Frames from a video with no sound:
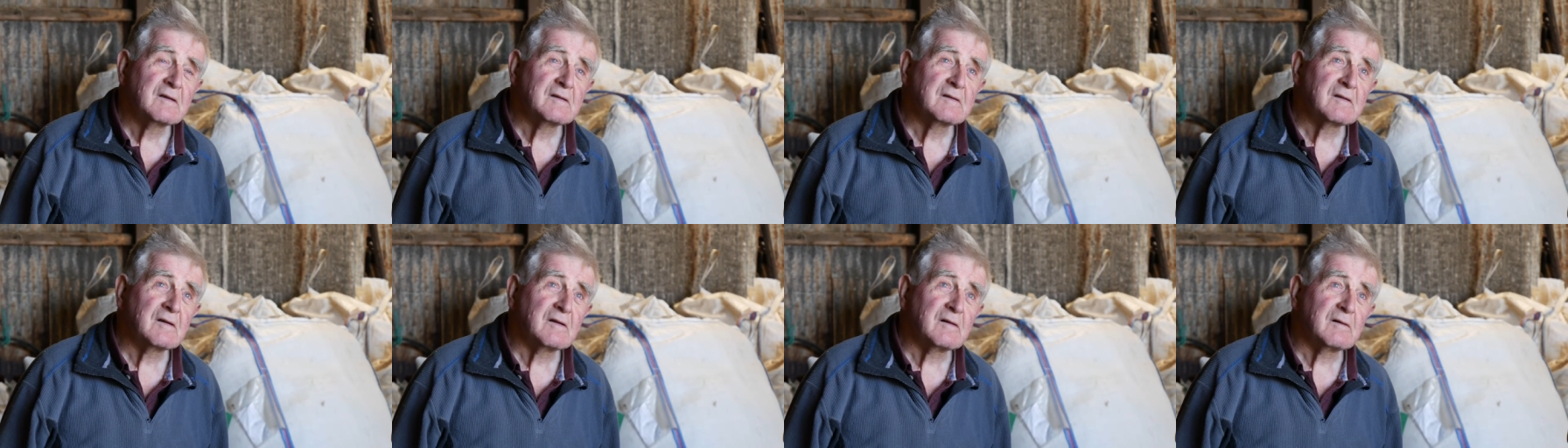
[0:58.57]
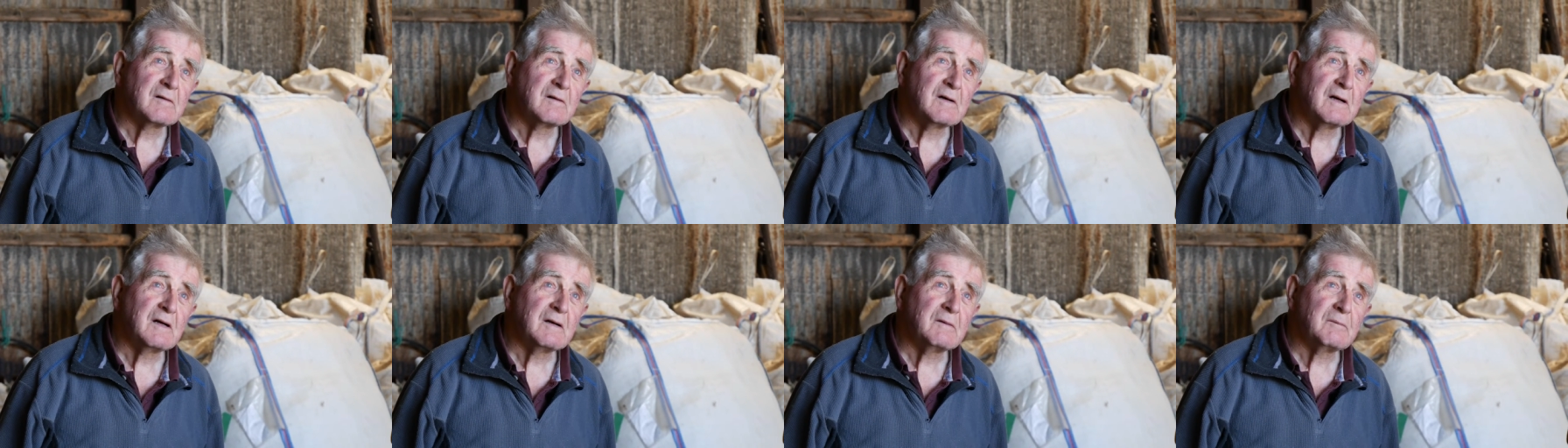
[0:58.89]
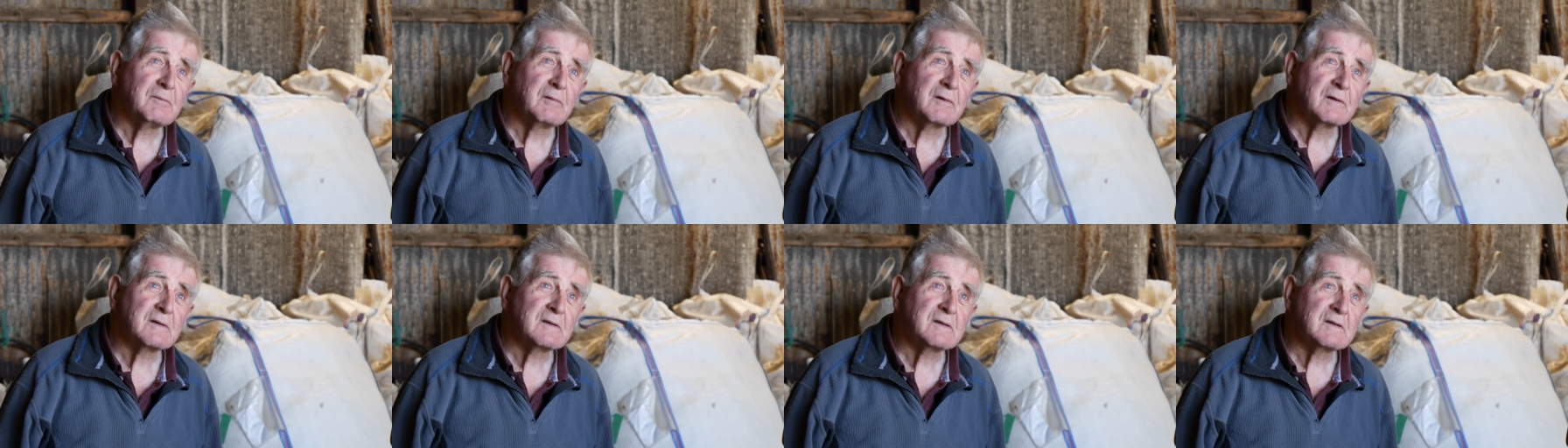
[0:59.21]
So, uh,
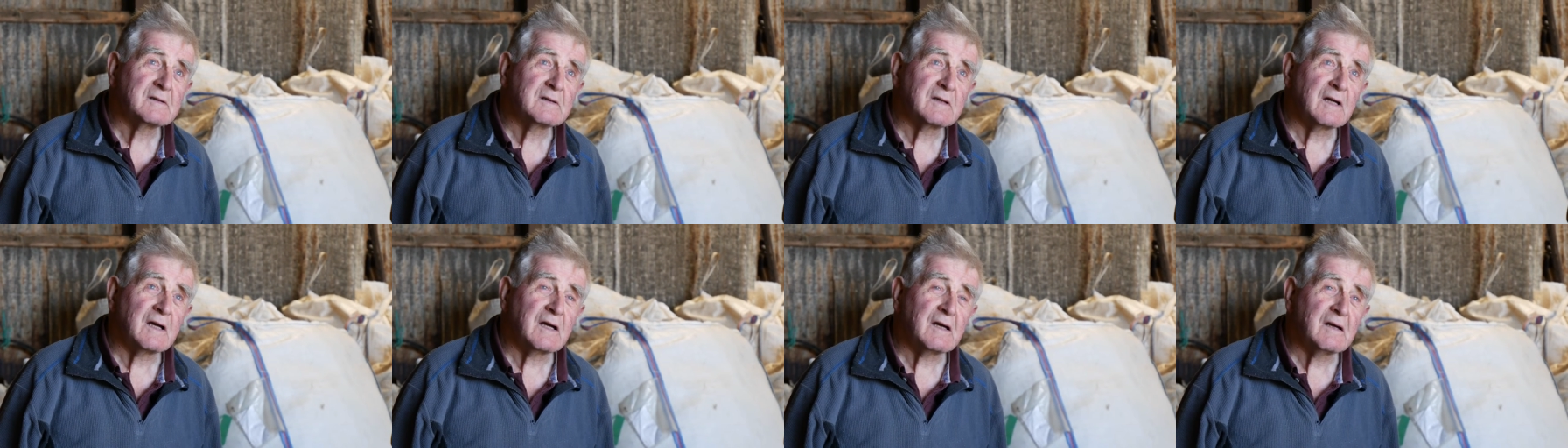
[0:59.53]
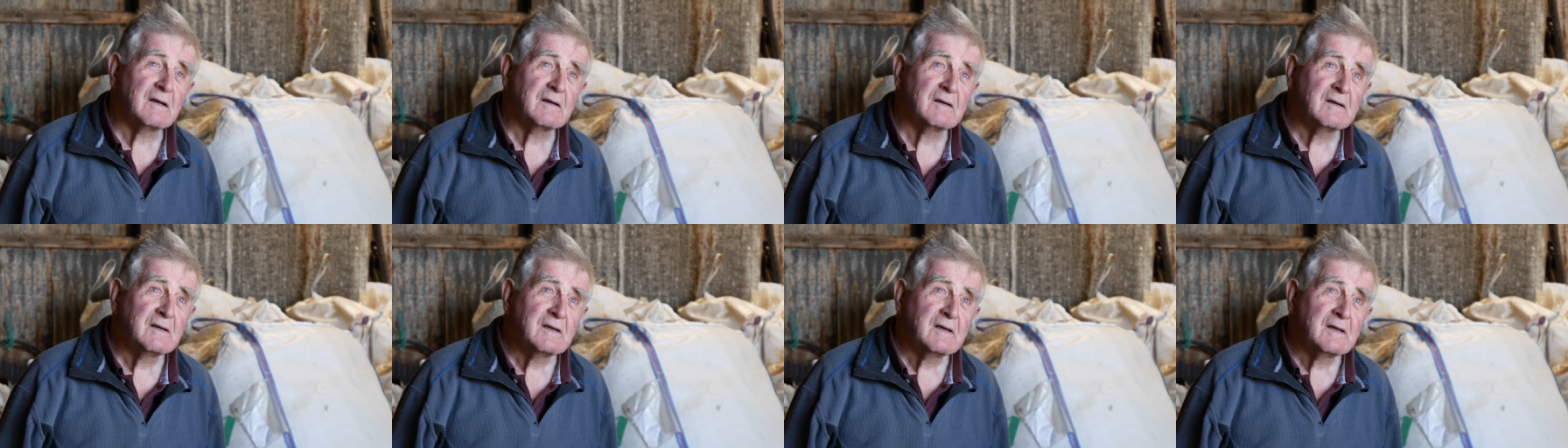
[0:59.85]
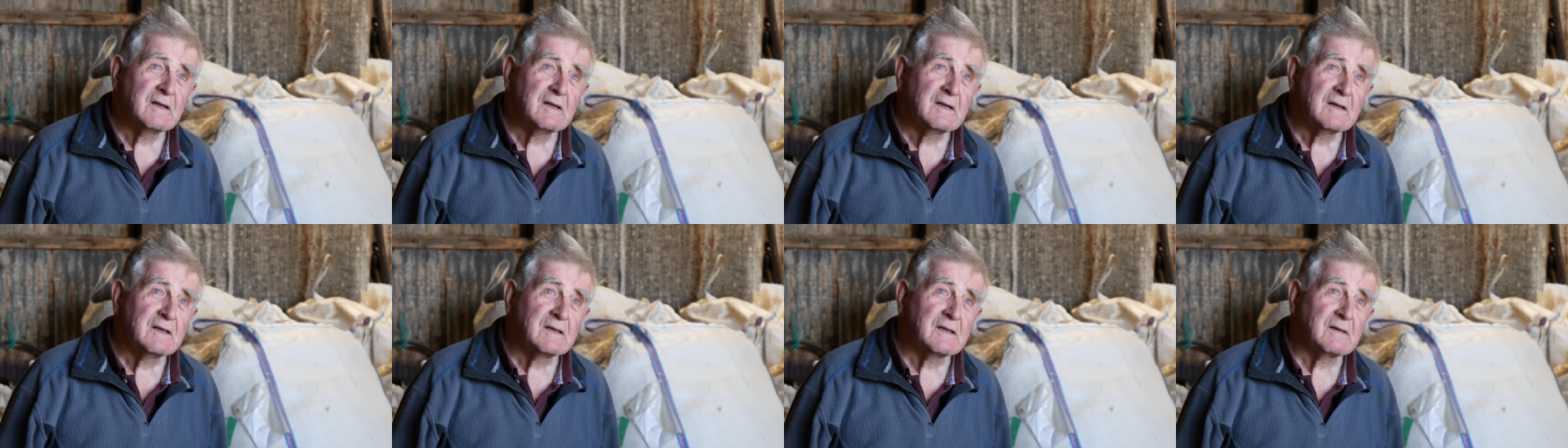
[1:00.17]
but uh,
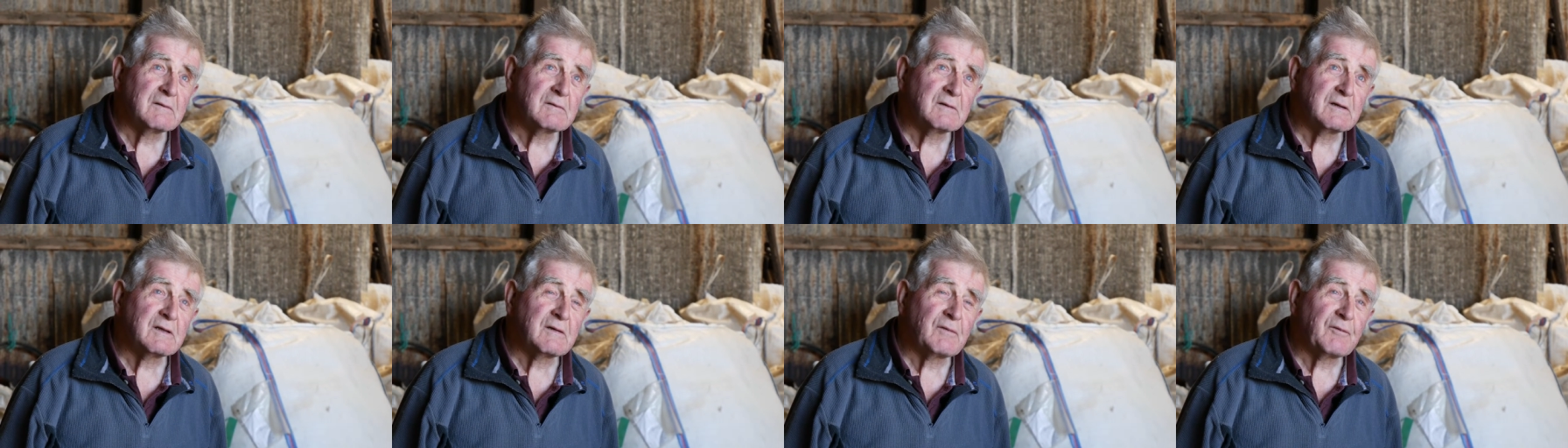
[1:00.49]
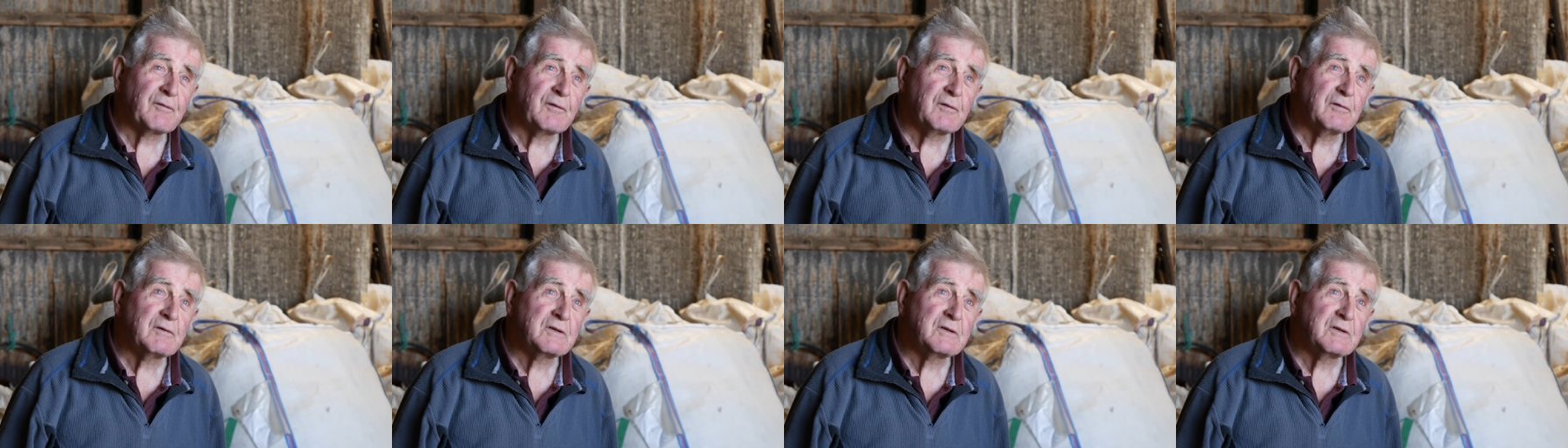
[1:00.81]
there was a few